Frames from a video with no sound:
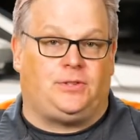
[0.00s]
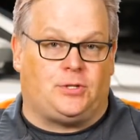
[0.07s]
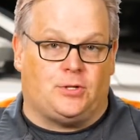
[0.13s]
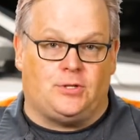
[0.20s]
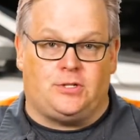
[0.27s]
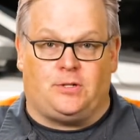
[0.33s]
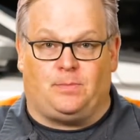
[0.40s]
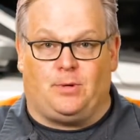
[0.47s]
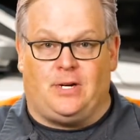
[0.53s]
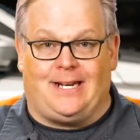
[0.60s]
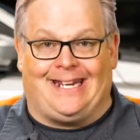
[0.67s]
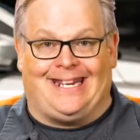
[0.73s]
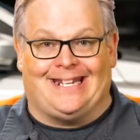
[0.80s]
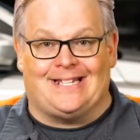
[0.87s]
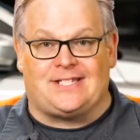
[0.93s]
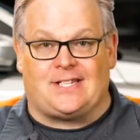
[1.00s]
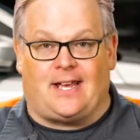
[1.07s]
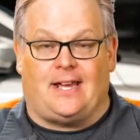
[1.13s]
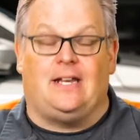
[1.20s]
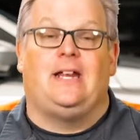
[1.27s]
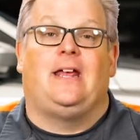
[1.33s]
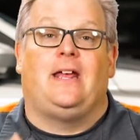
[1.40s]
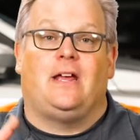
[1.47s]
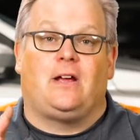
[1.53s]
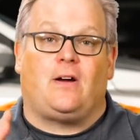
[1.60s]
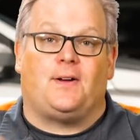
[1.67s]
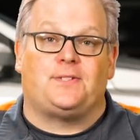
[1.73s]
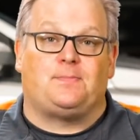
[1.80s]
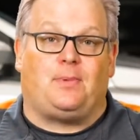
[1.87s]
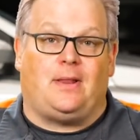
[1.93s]
dirt and debris can get inside and
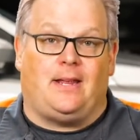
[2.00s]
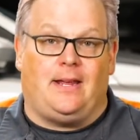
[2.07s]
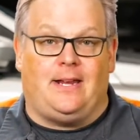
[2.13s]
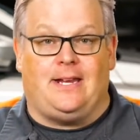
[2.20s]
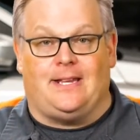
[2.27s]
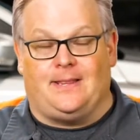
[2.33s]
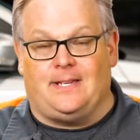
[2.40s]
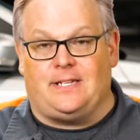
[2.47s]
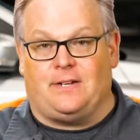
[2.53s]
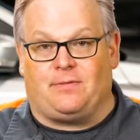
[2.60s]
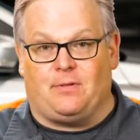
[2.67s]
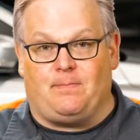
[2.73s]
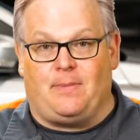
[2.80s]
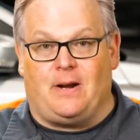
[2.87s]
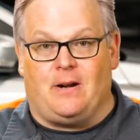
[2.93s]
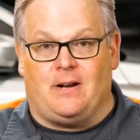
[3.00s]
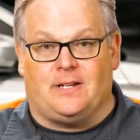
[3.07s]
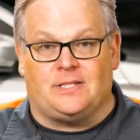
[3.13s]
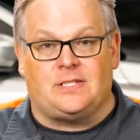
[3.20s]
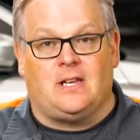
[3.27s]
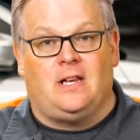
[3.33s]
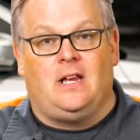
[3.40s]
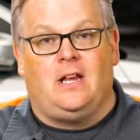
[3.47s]
cause play in the different bearings.